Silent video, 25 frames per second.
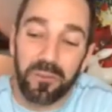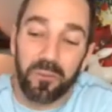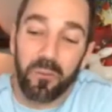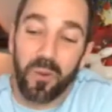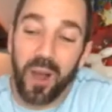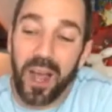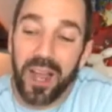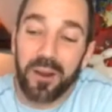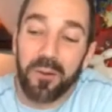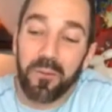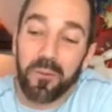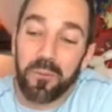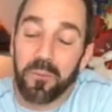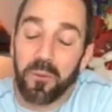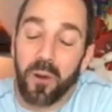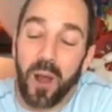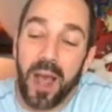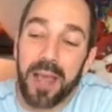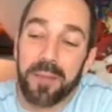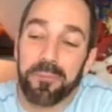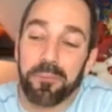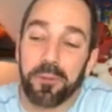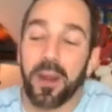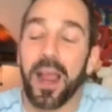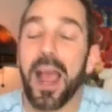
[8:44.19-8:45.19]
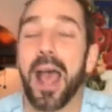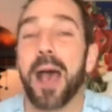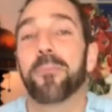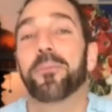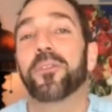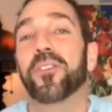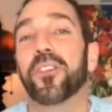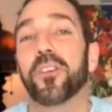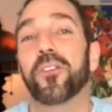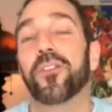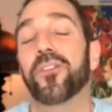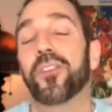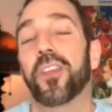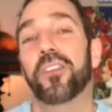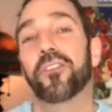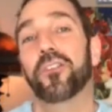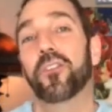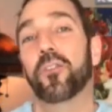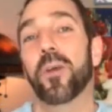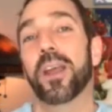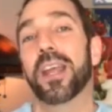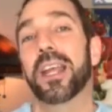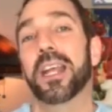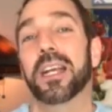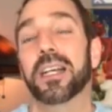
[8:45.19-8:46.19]
Why perhaps there's
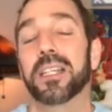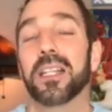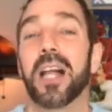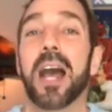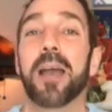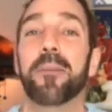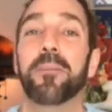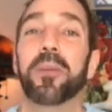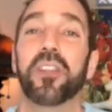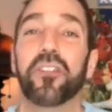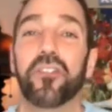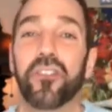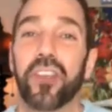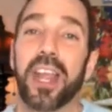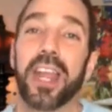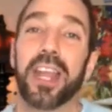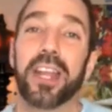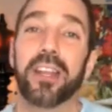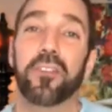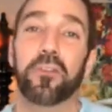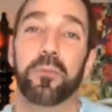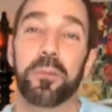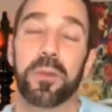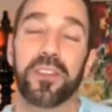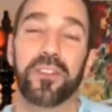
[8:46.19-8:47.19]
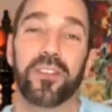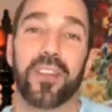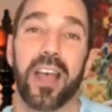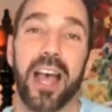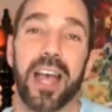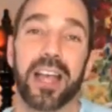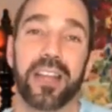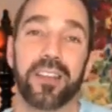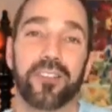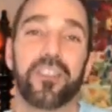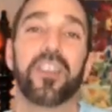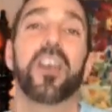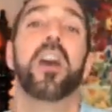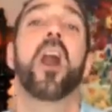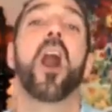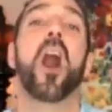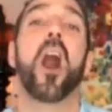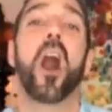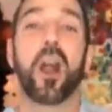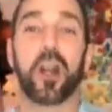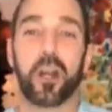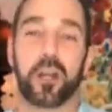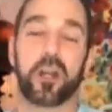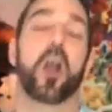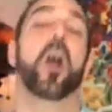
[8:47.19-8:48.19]
such great climate change besides
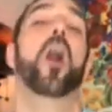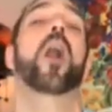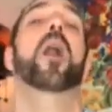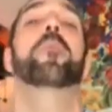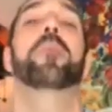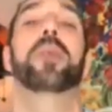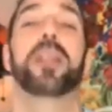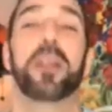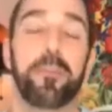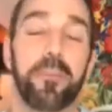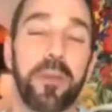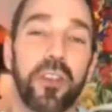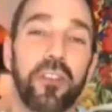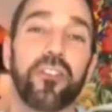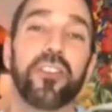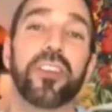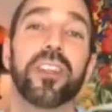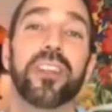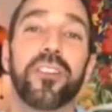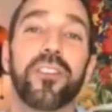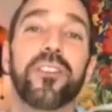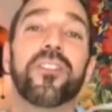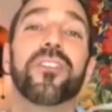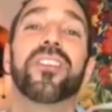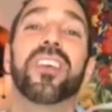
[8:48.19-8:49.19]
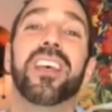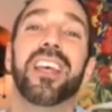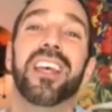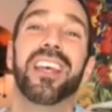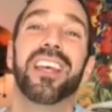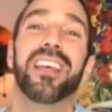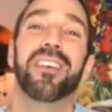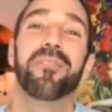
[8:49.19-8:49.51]
our carbon emissions.